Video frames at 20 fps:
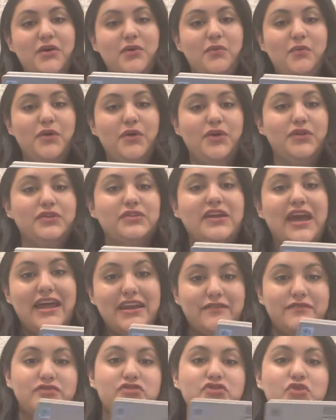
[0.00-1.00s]
will kind
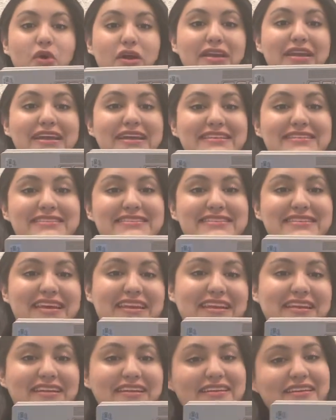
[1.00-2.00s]
of join it,
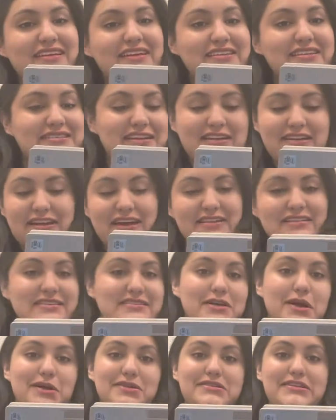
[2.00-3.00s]
and it's got
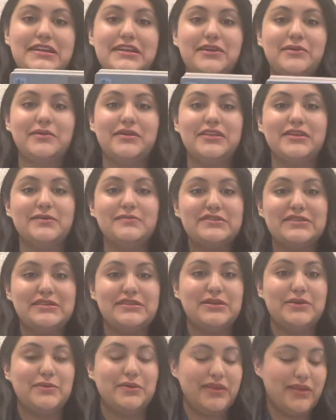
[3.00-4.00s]
these alternating rhythms
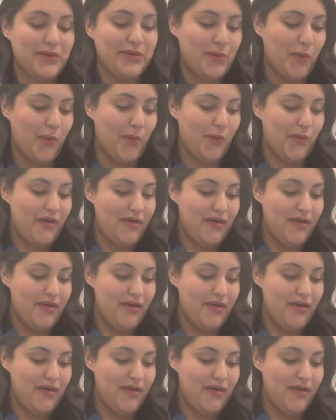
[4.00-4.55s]
which are really cool.